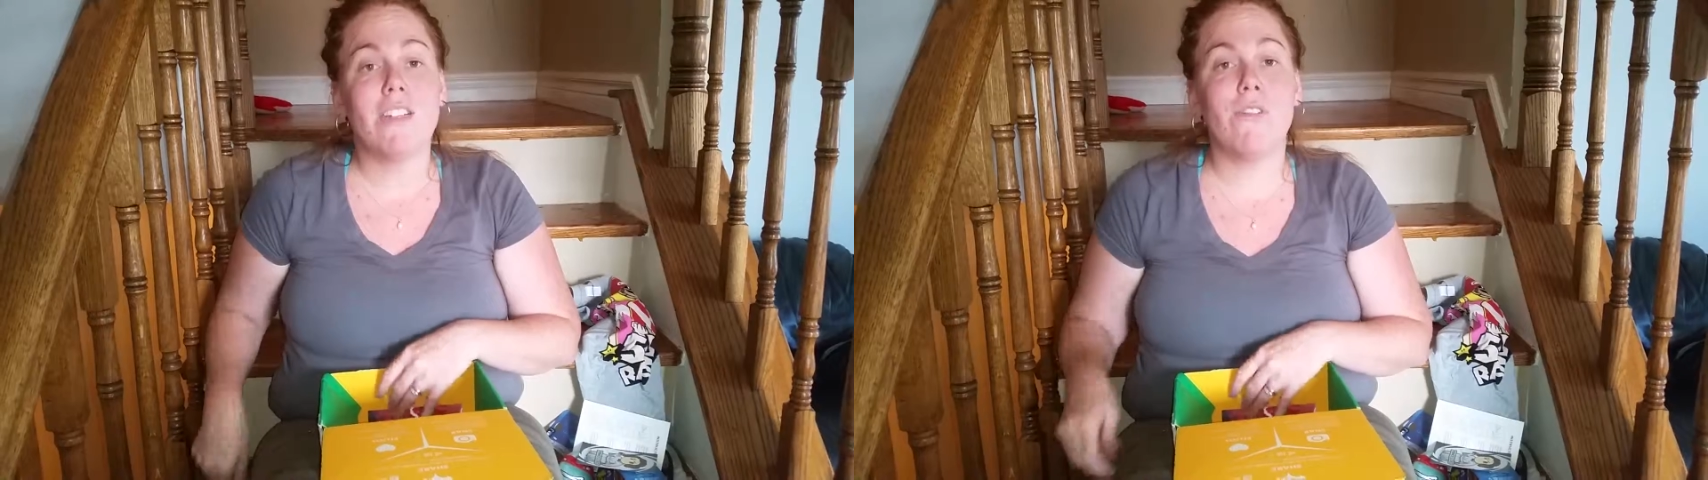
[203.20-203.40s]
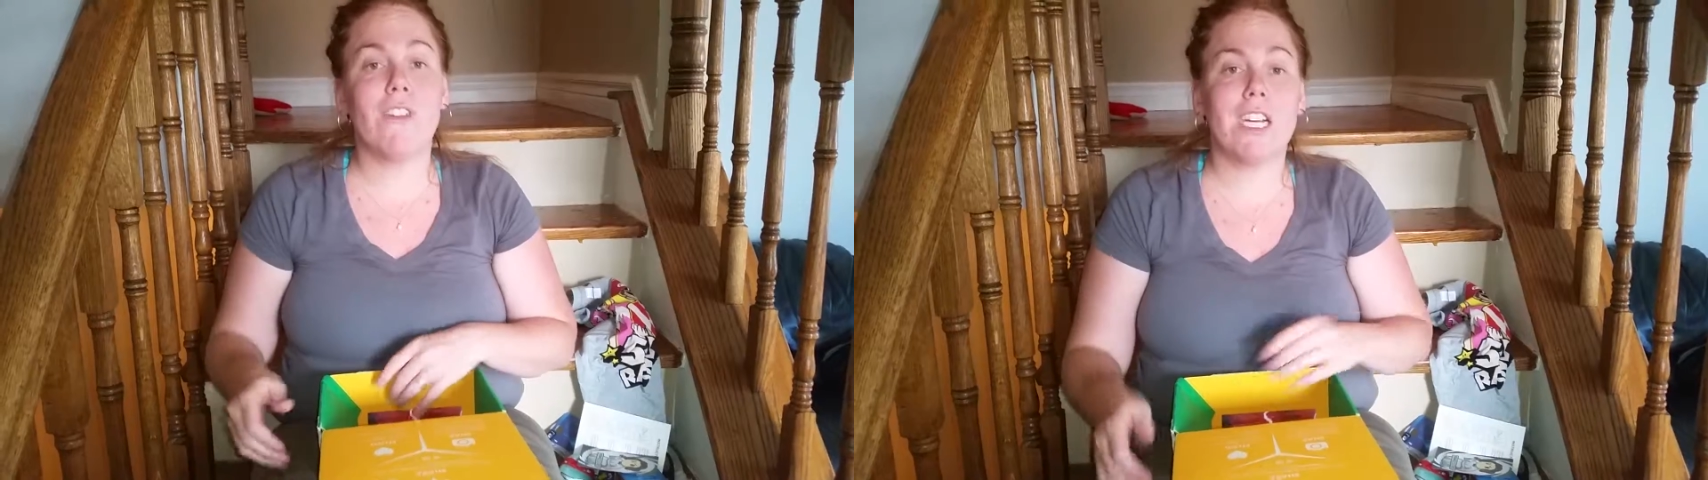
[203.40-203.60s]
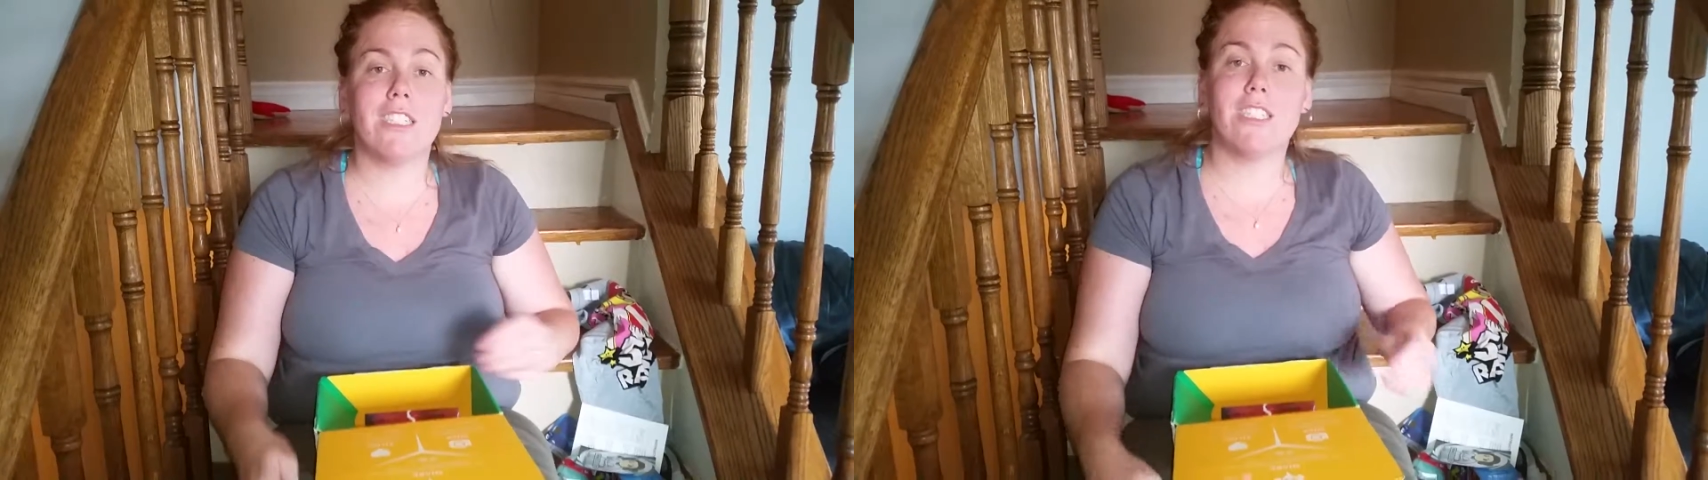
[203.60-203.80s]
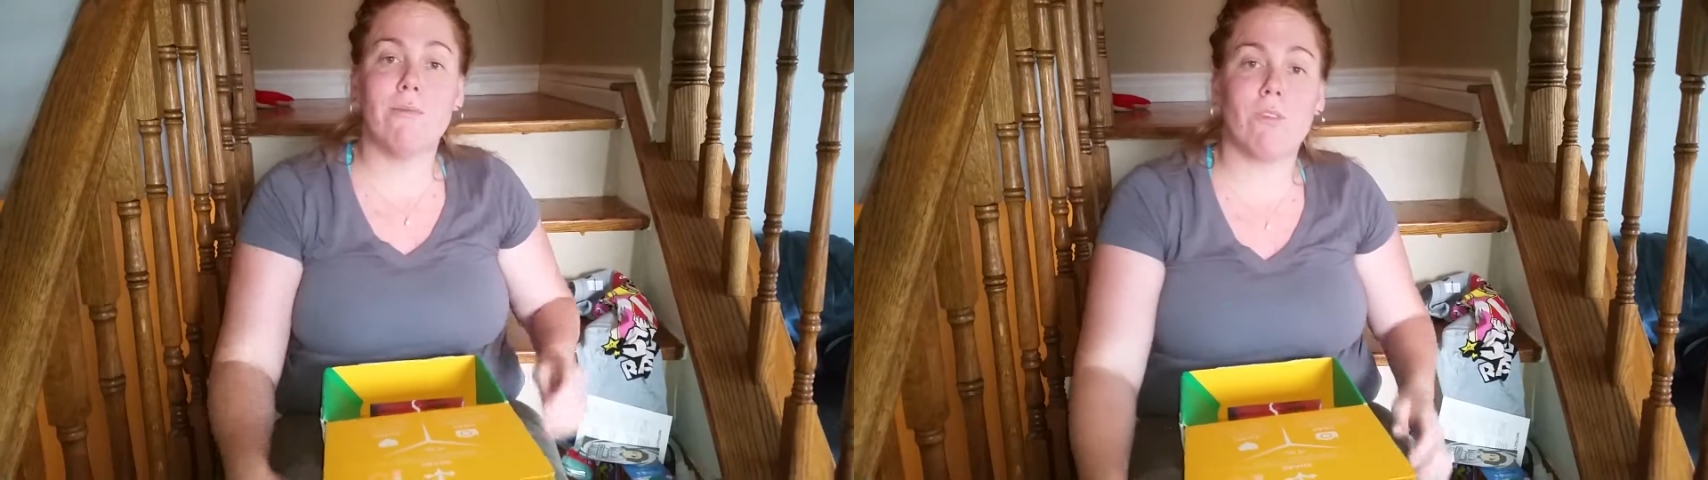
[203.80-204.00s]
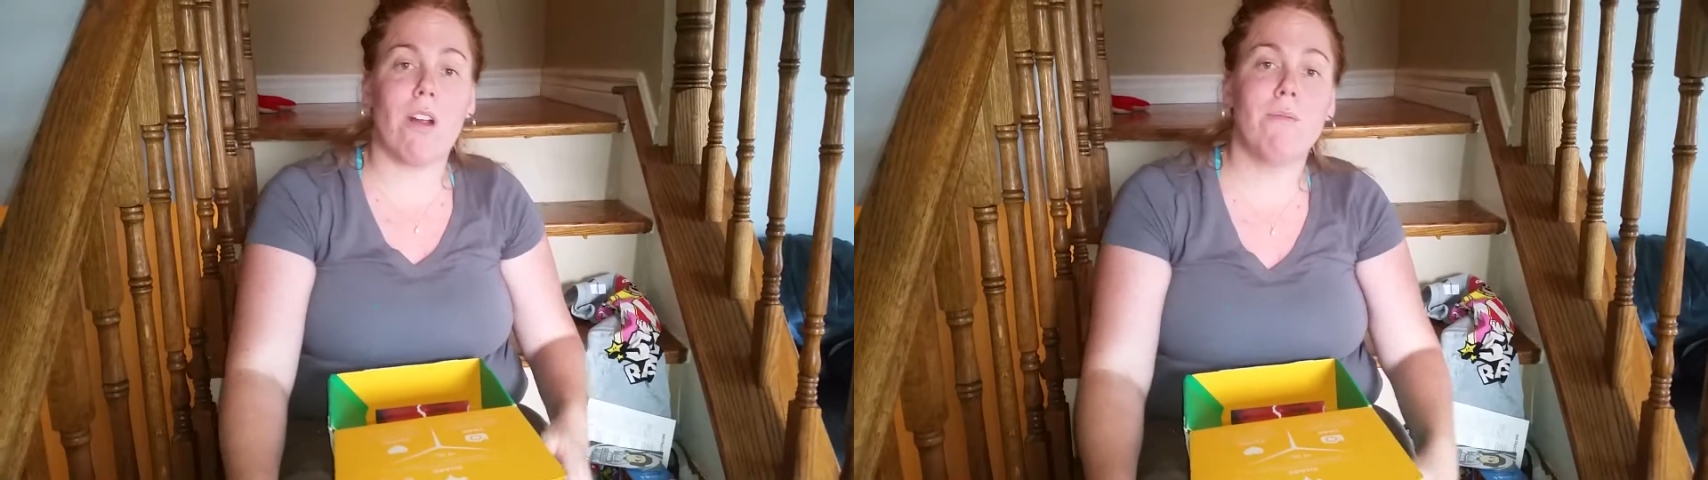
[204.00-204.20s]
Don't forget to
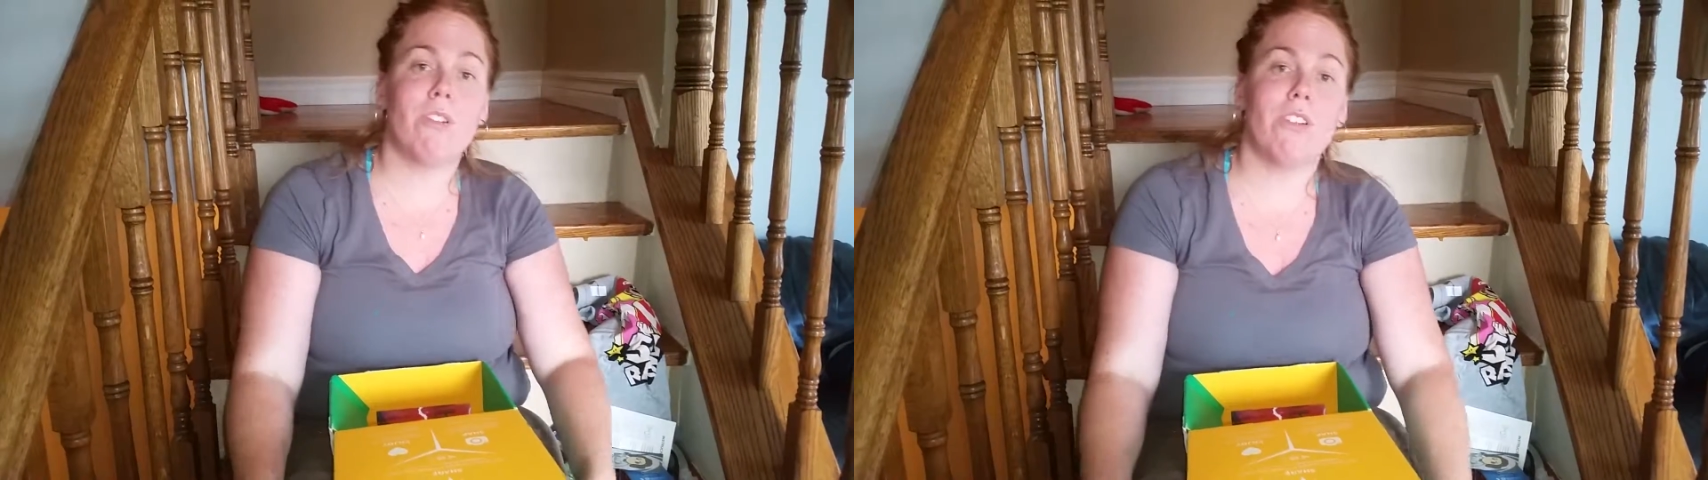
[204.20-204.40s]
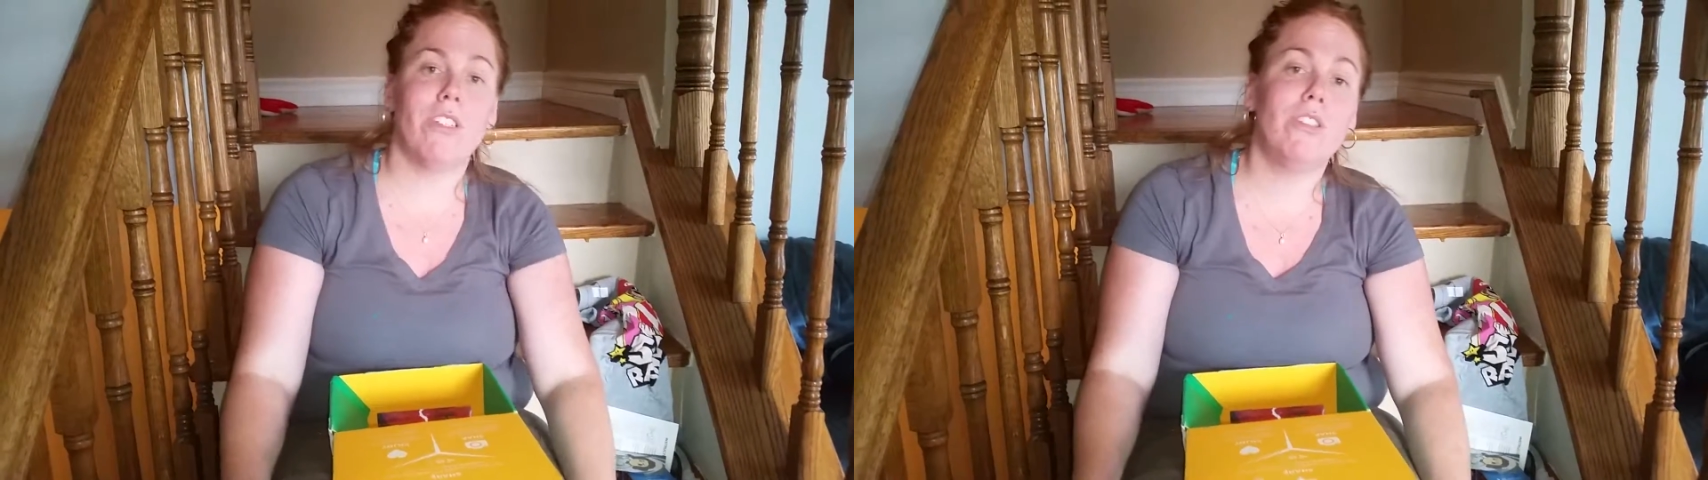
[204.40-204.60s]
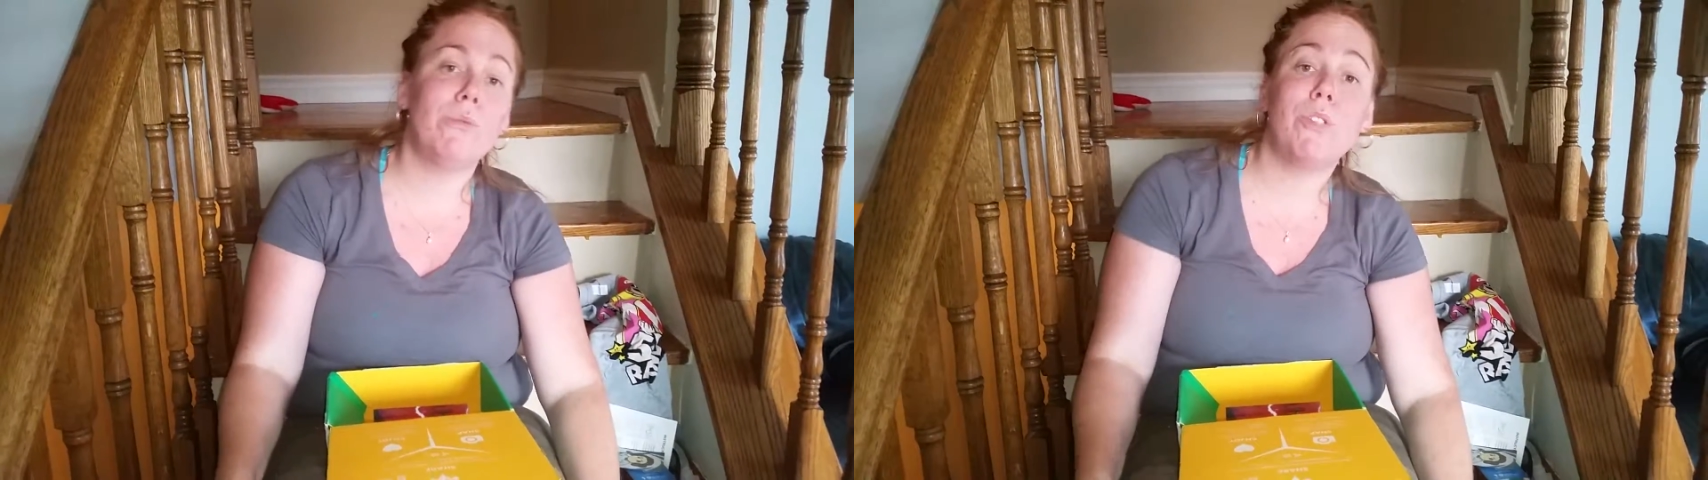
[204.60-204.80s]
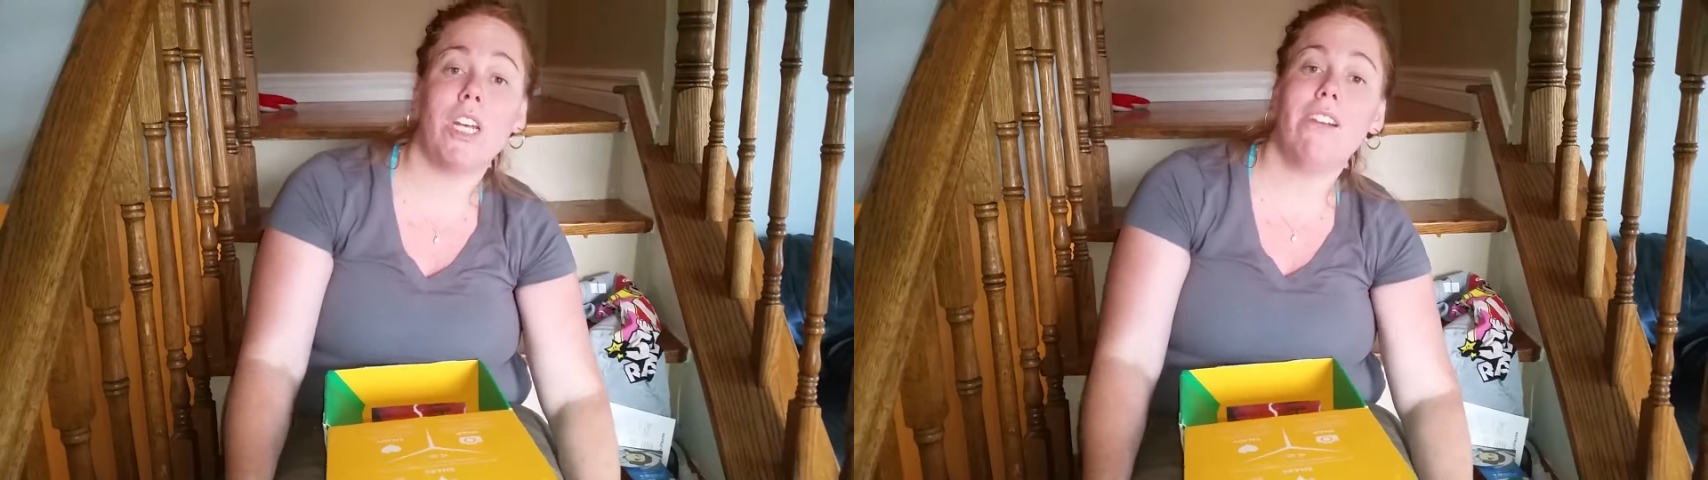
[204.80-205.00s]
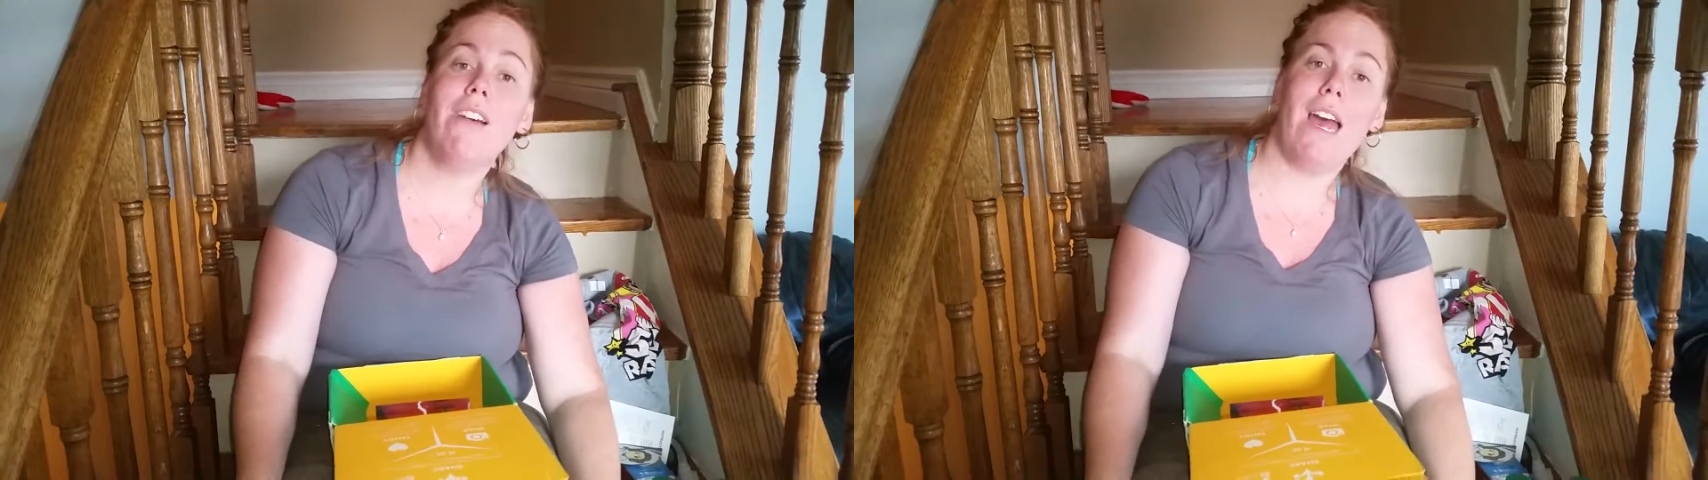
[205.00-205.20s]
subscribe to our YouTube
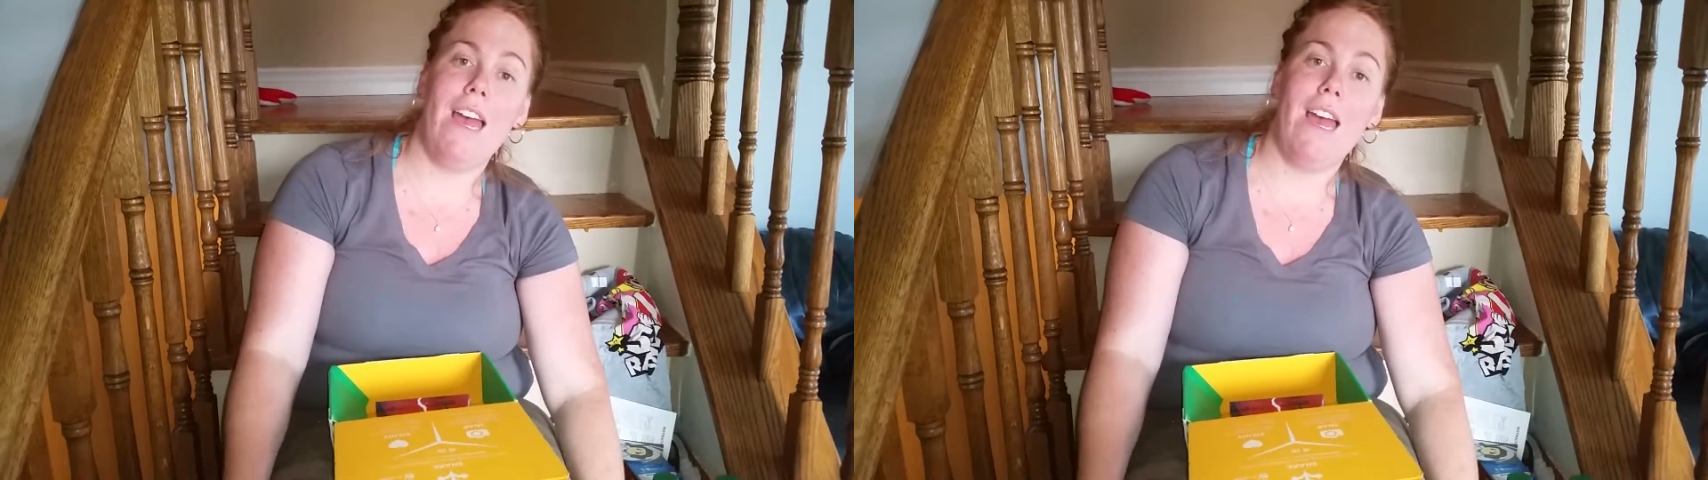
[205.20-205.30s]
channel